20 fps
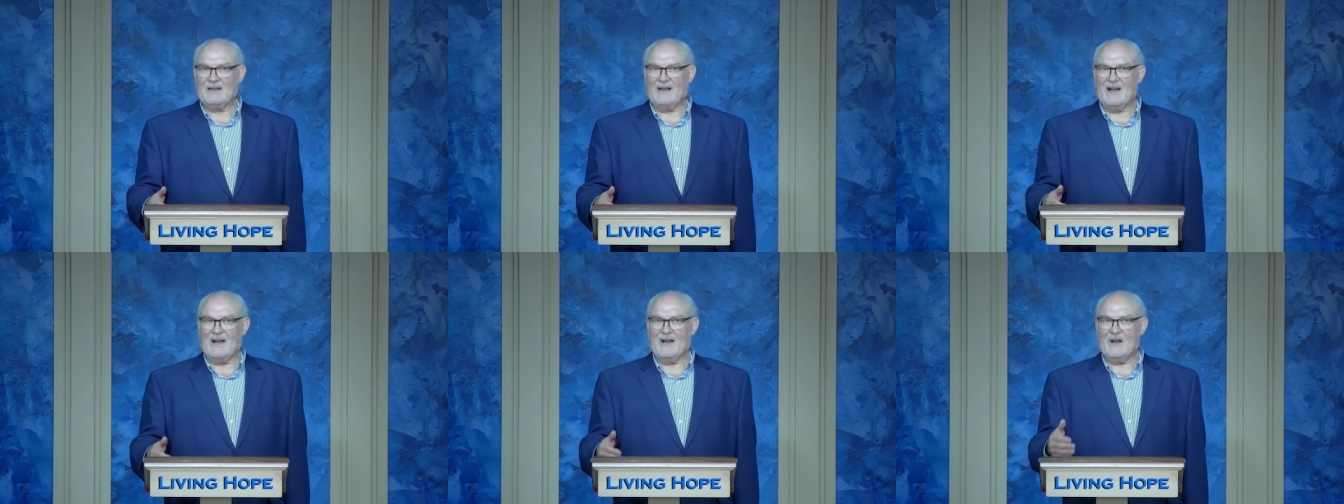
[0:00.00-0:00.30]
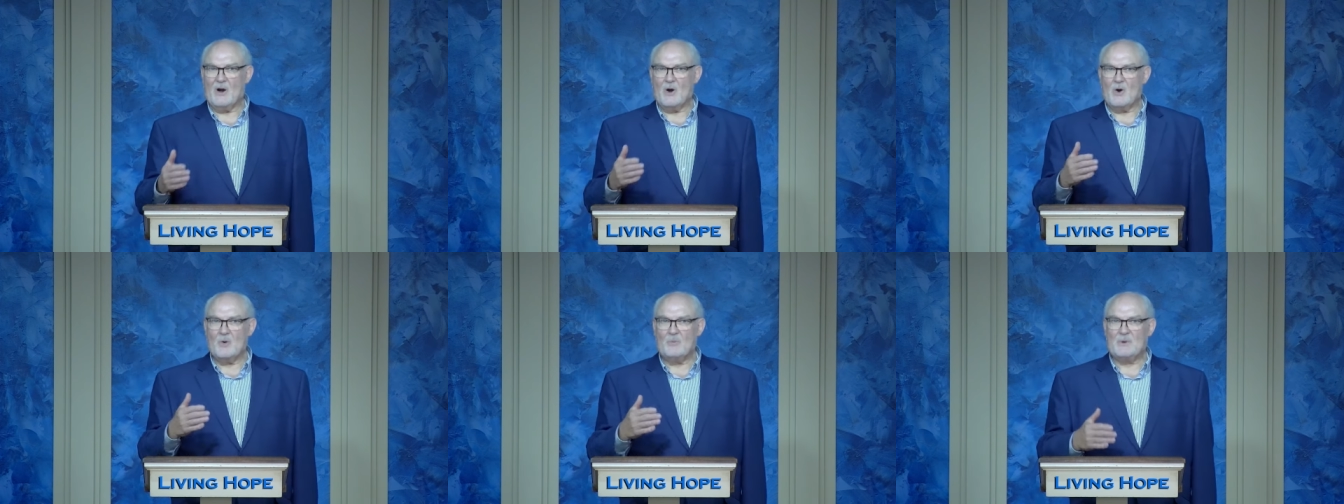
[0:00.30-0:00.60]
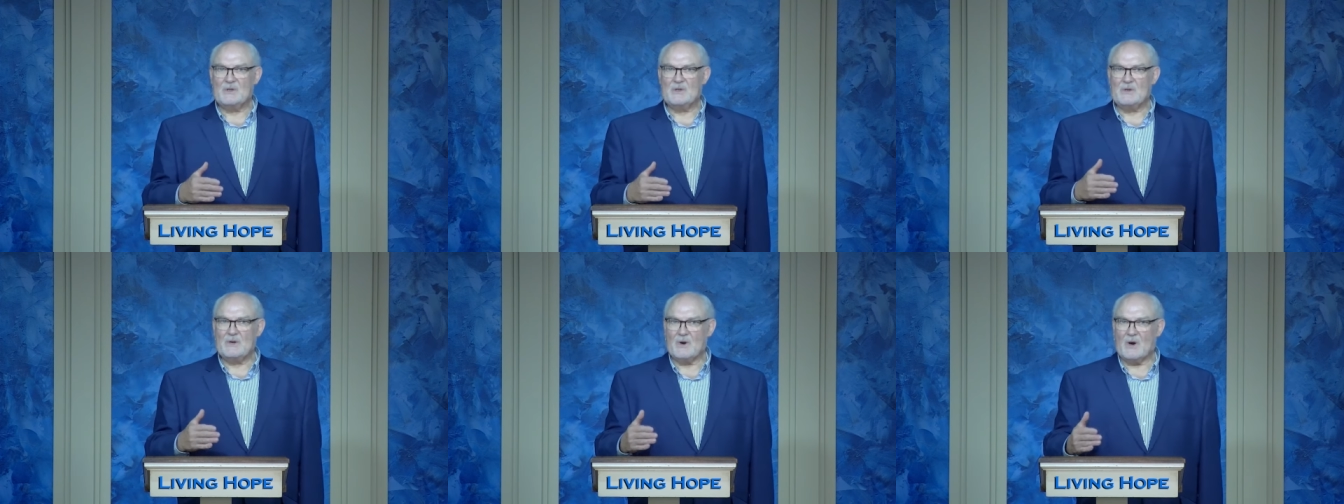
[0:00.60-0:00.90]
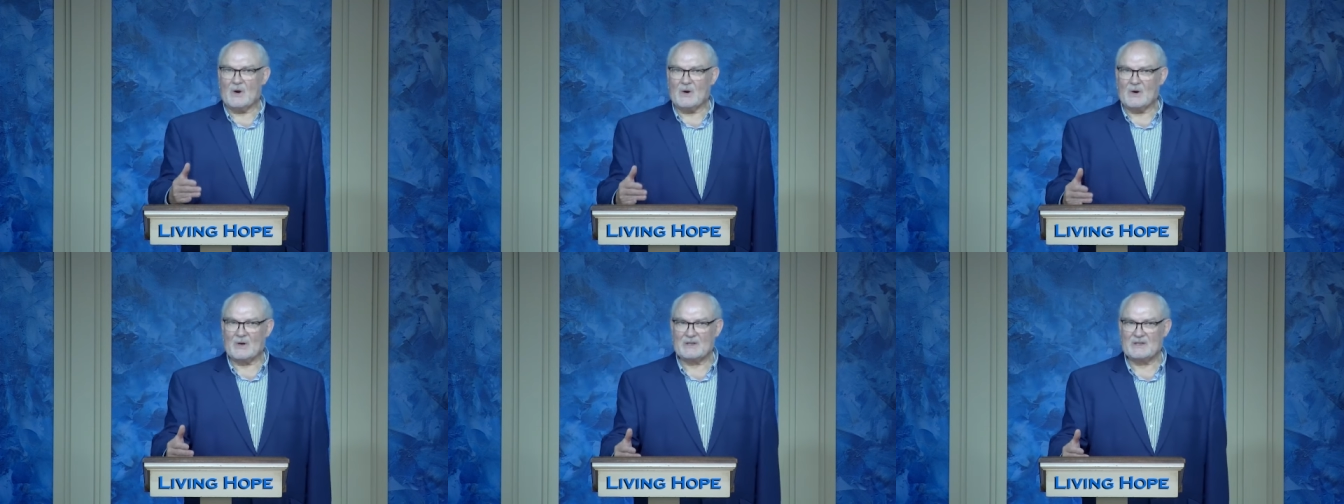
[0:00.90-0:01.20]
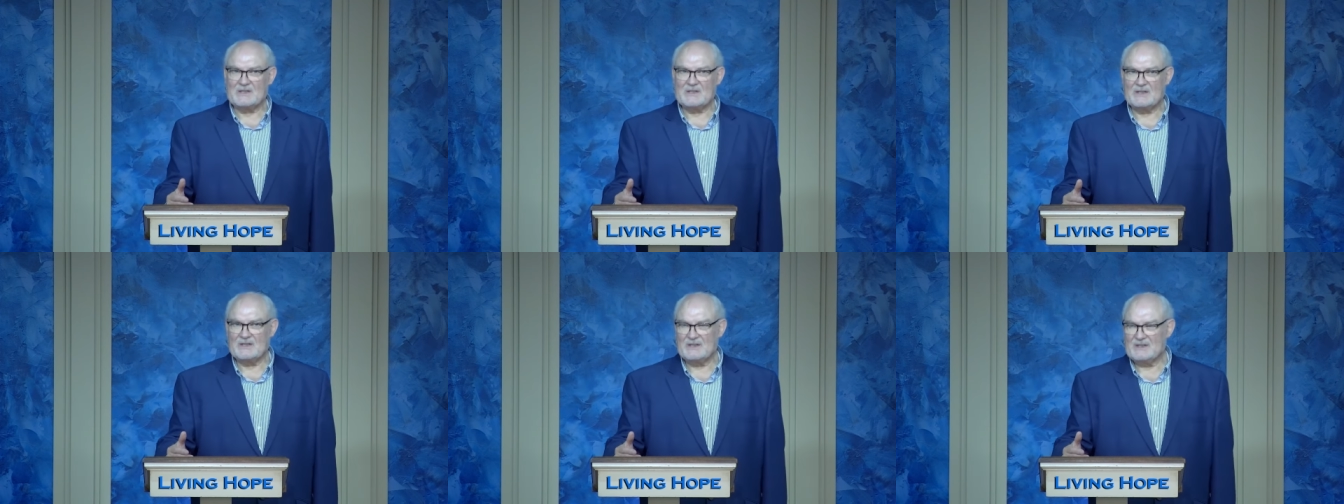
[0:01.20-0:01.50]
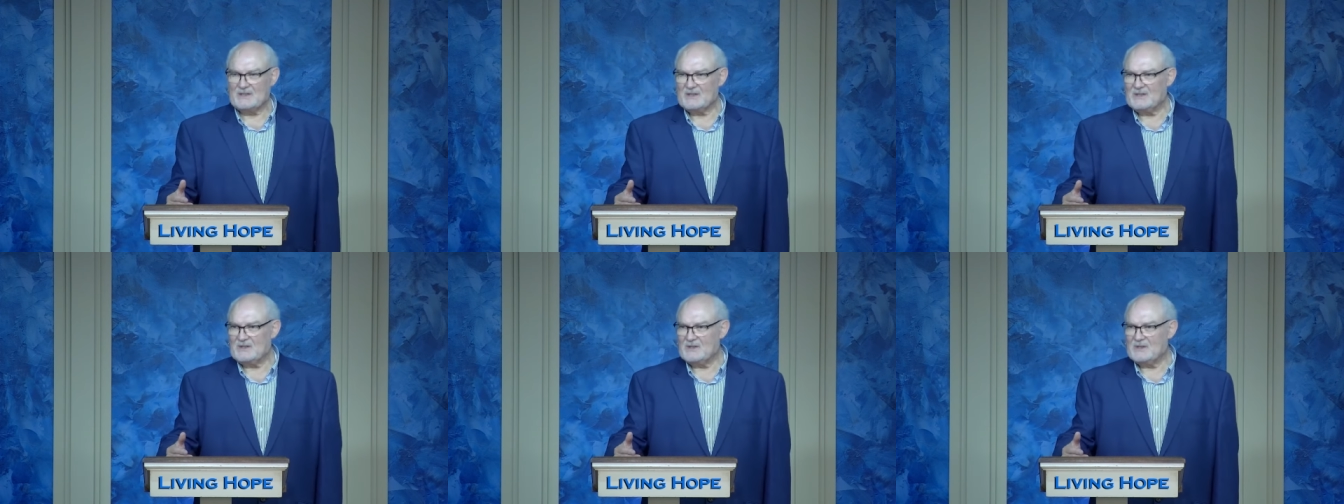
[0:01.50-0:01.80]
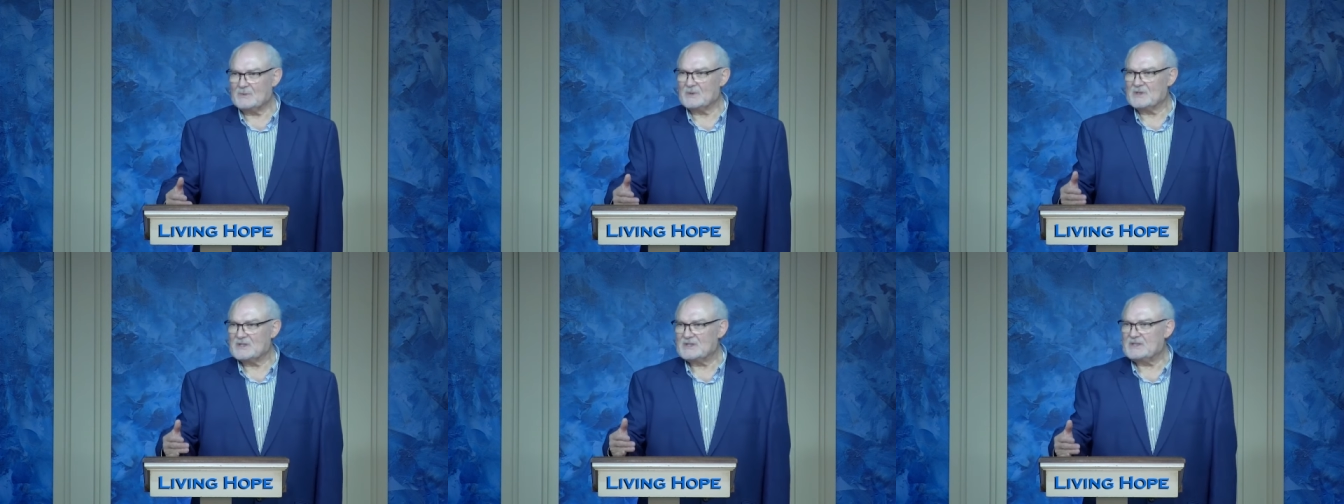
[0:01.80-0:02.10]
Uh, open your heart
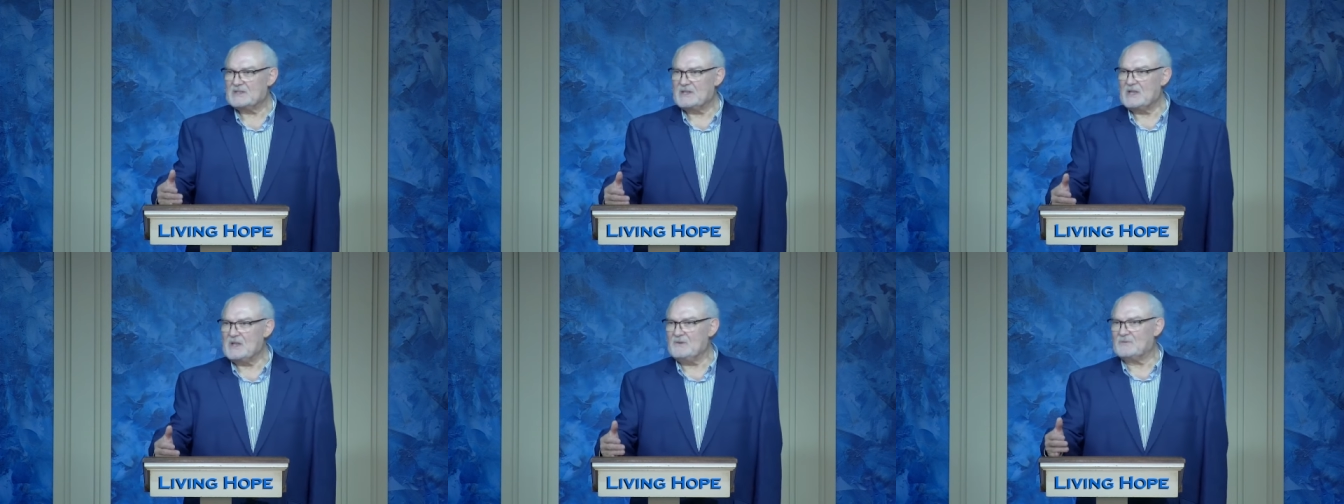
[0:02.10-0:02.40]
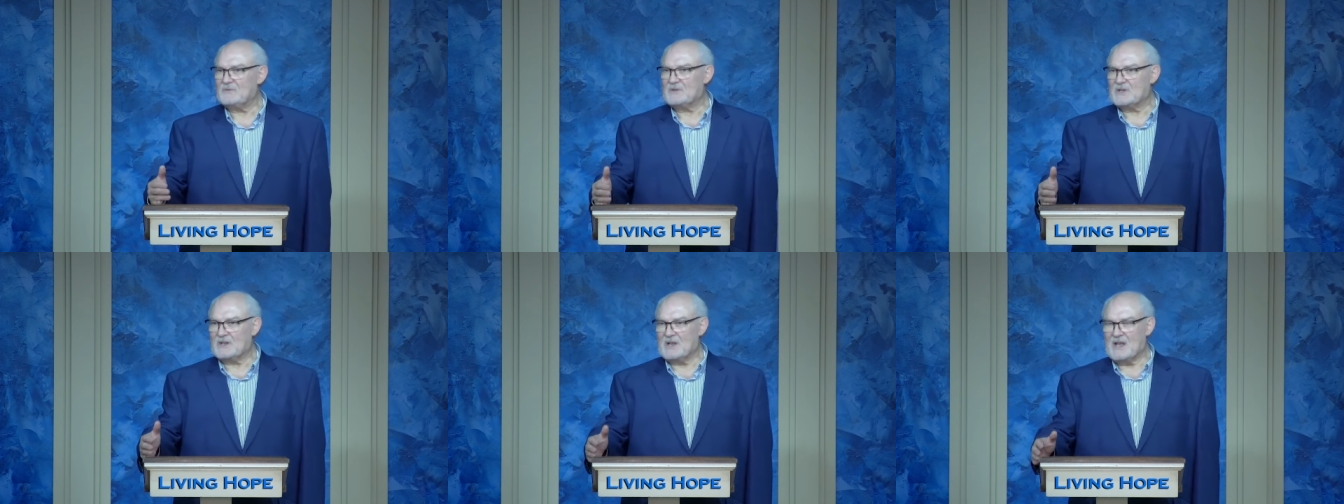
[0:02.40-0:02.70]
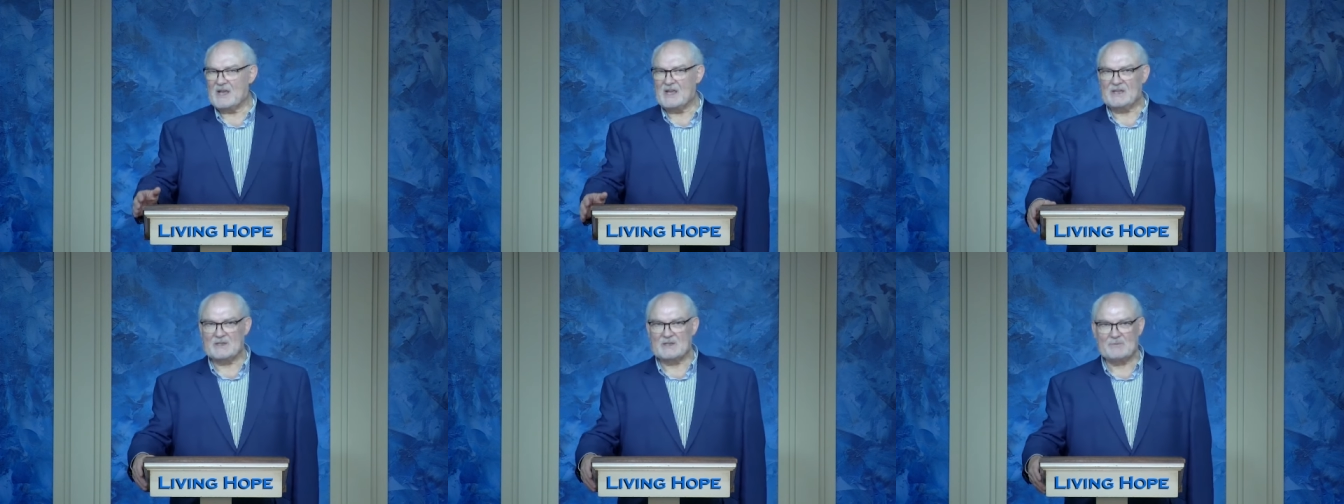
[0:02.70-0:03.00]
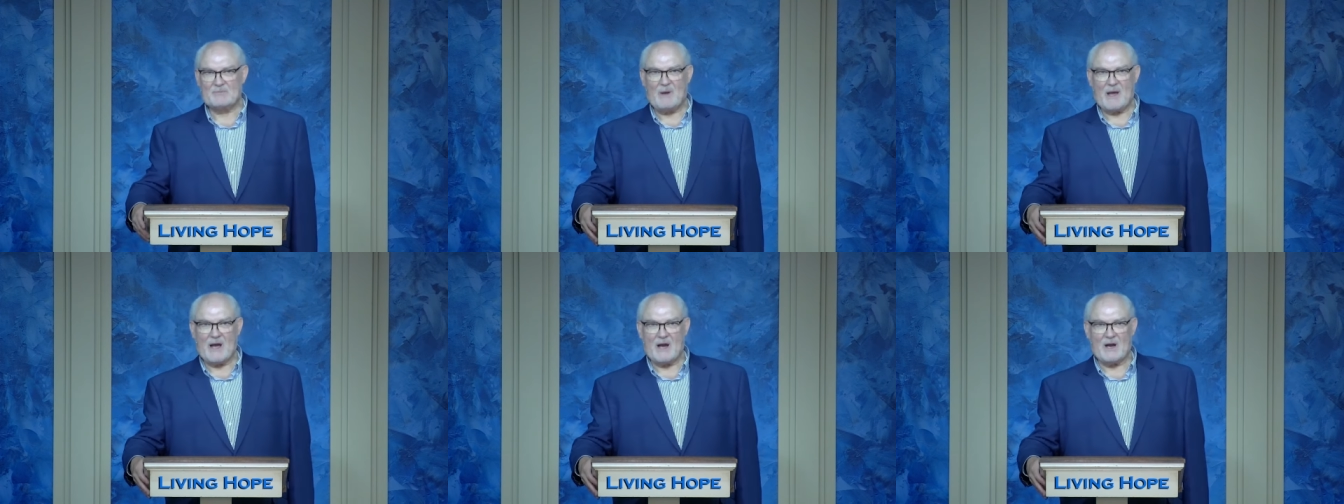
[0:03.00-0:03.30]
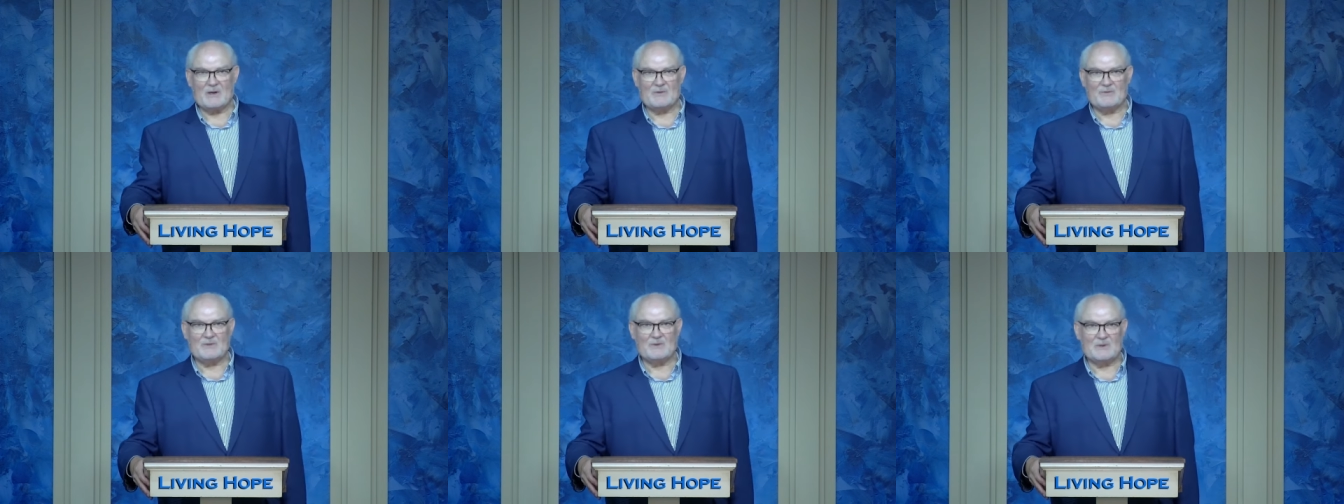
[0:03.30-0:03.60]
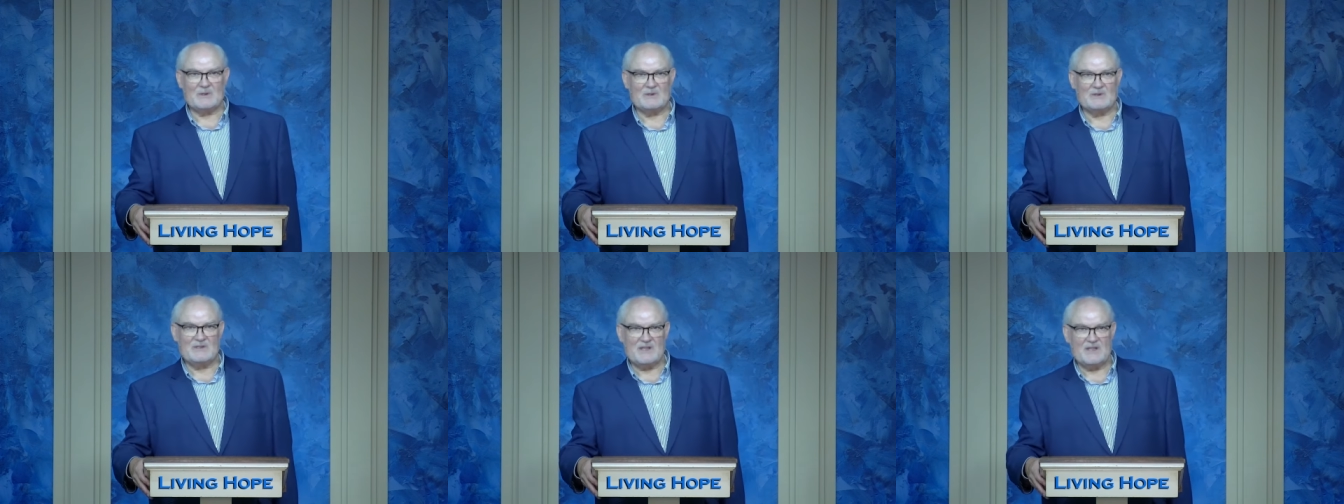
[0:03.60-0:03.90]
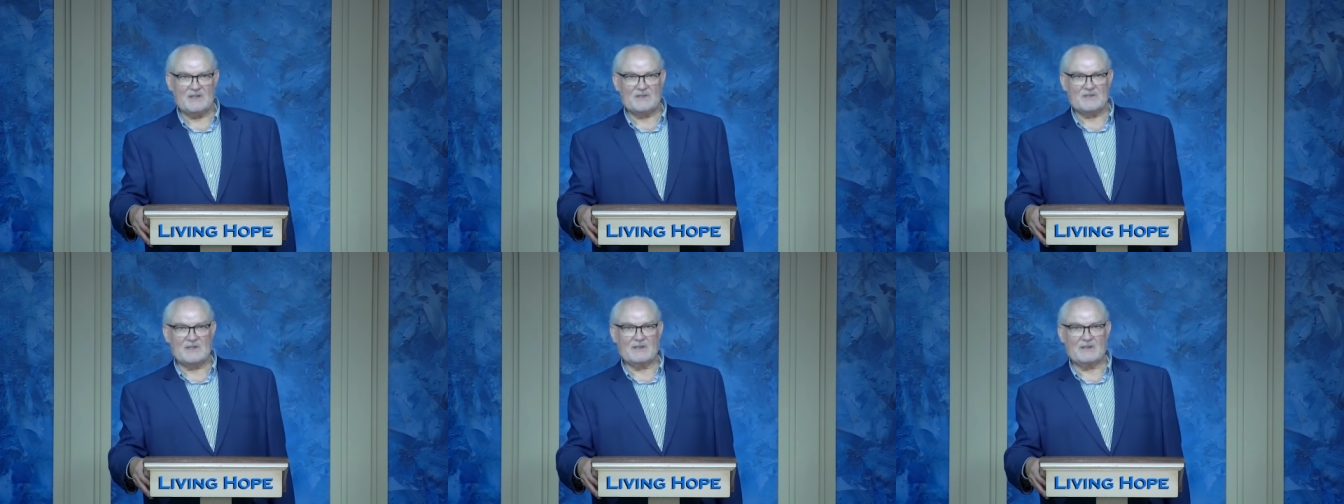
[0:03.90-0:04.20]
to receive today's powerful
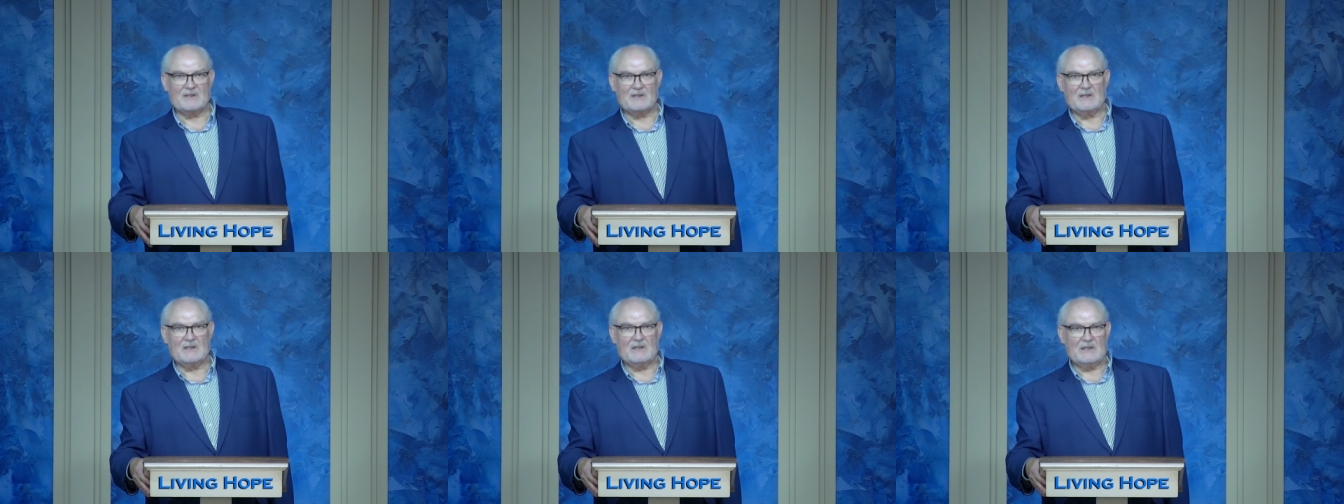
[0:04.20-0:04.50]
teaching.